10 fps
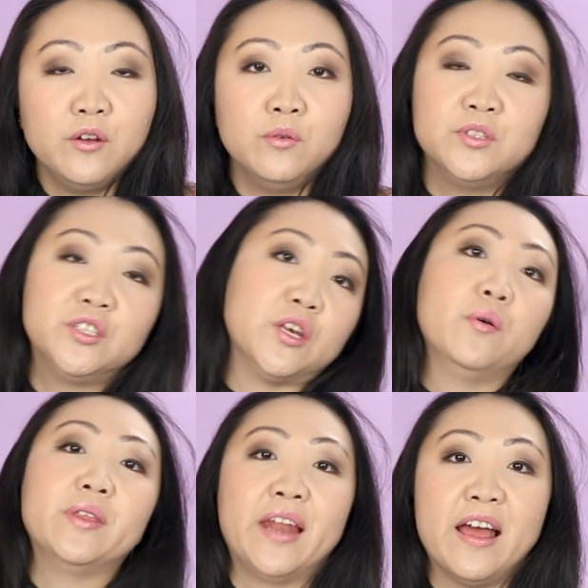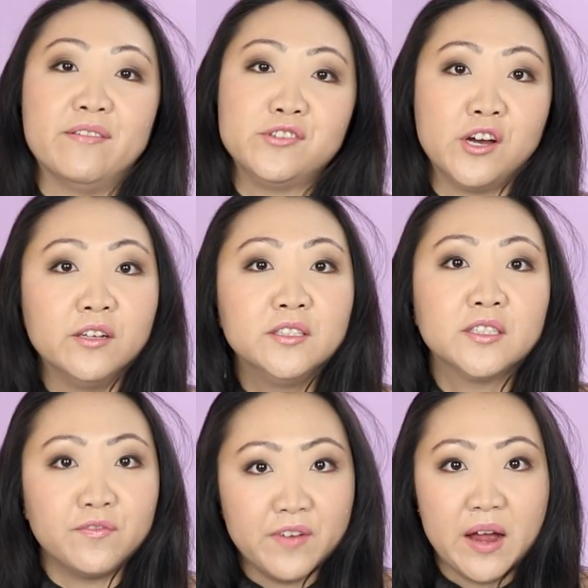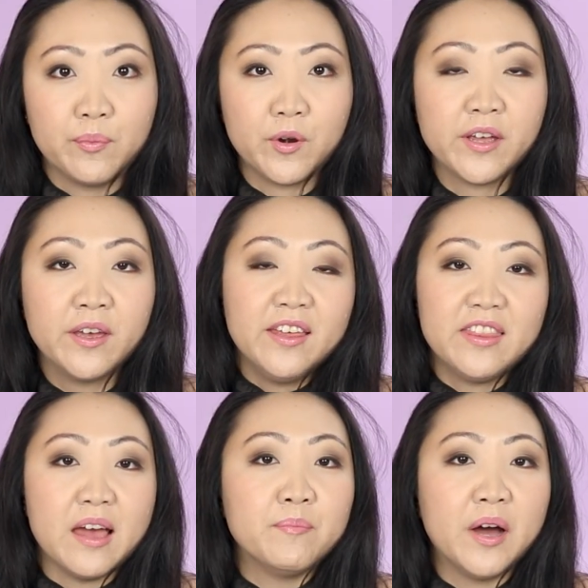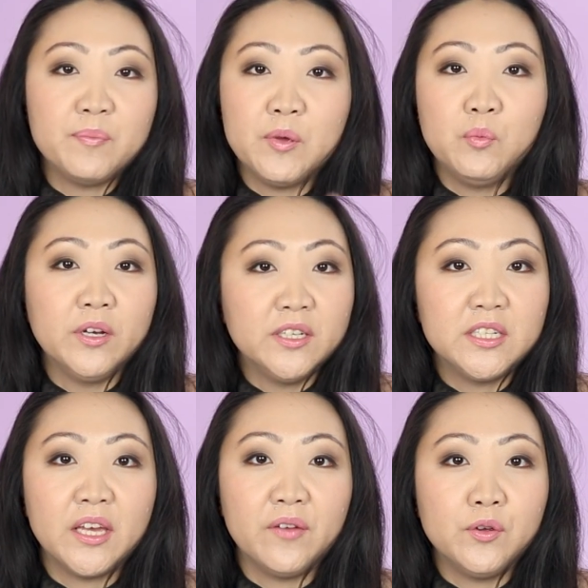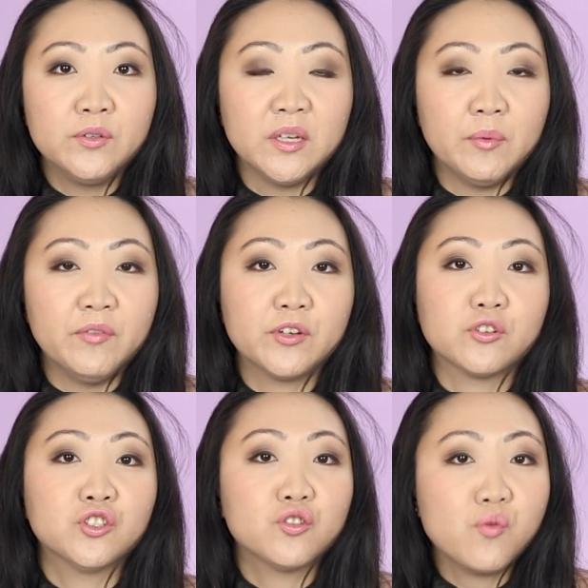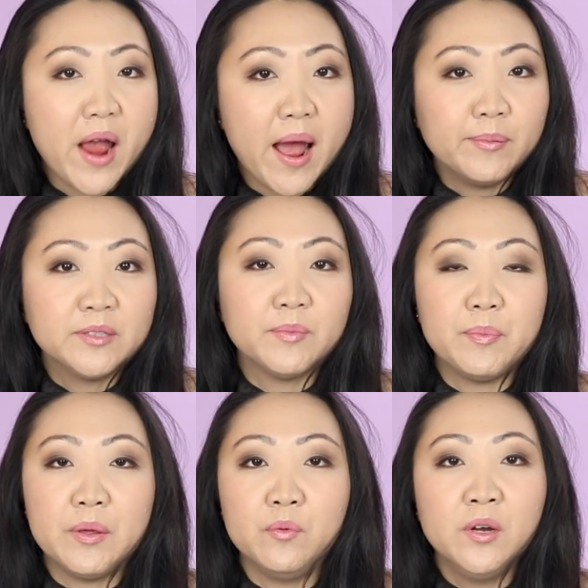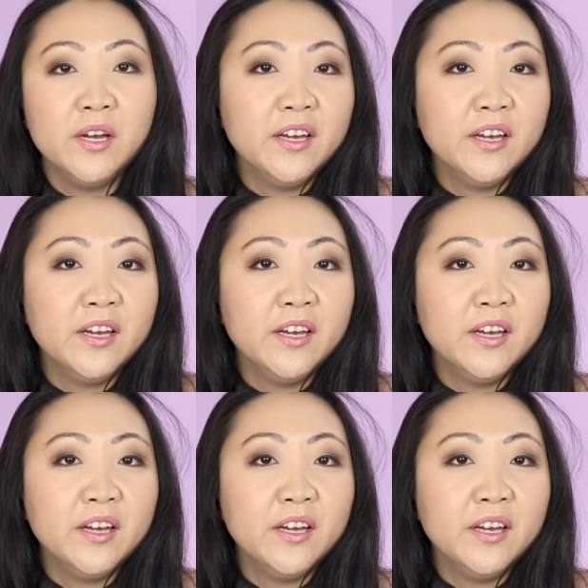who sew that have tons of fabric that might be willing to give you some of their scraps, might be,